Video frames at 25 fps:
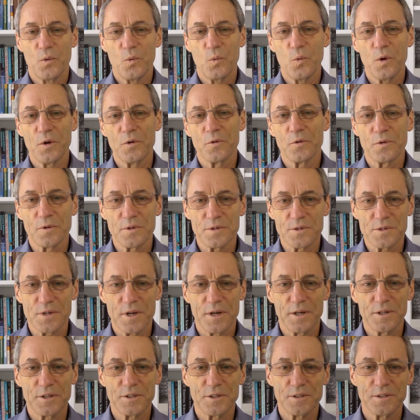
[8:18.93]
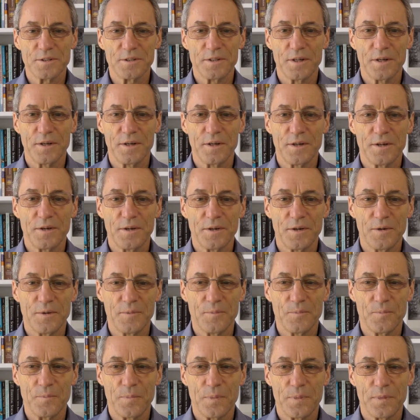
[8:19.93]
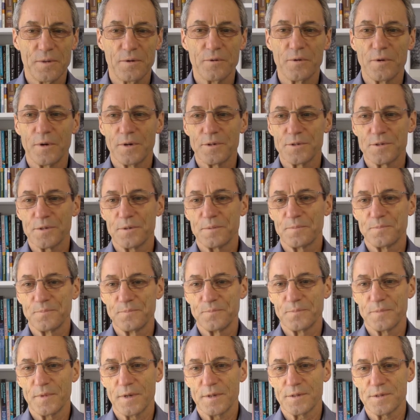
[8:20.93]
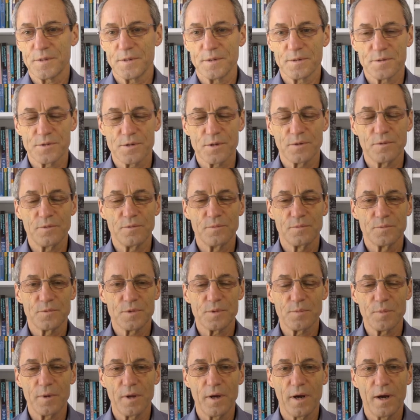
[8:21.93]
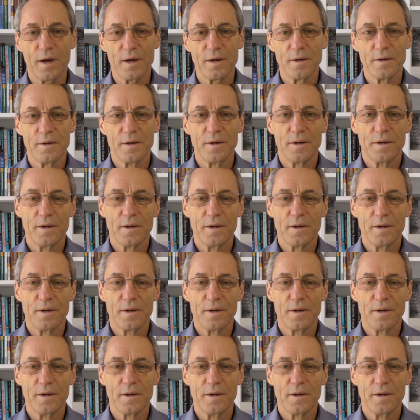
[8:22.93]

one organization and, um, you know, as a, as a sole supplier,